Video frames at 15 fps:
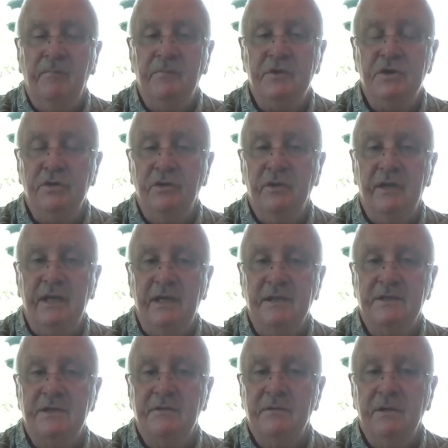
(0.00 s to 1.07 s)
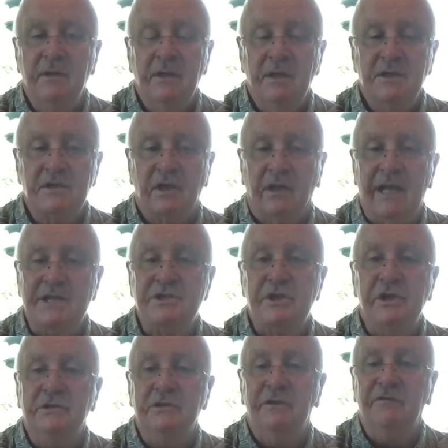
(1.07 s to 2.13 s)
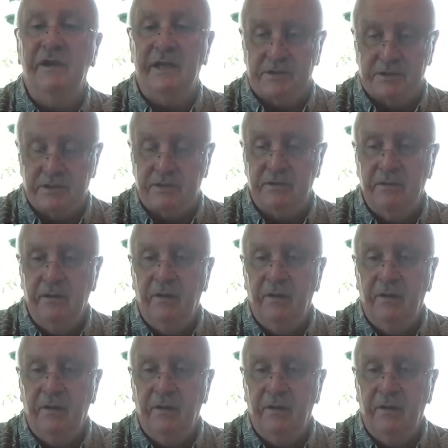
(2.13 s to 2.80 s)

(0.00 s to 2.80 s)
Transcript: to these celestial events.